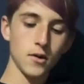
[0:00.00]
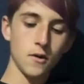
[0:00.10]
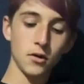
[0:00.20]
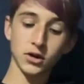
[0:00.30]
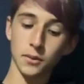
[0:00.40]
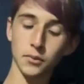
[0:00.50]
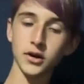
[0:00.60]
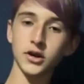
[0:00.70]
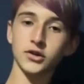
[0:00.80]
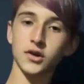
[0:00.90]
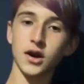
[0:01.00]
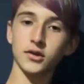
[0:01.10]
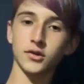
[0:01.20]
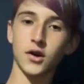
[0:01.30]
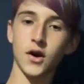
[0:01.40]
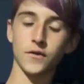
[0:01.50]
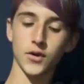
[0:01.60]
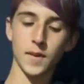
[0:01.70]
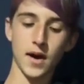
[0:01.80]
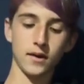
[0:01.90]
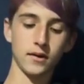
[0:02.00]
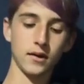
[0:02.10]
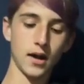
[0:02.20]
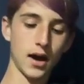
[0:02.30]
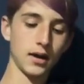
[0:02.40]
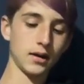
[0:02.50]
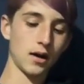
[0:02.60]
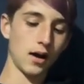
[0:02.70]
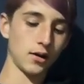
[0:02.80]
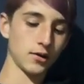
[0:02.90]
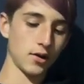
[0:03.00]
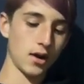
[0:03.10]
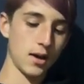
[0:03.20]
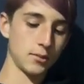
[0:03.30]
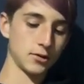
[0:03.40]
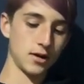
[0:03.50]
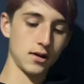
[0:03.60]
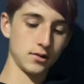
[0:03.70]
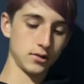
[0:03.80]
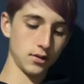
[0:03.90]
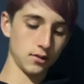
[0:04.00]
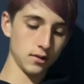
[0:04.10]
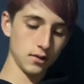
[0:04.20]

which I'm pretty sure I saw for about $9 on Amazon. So,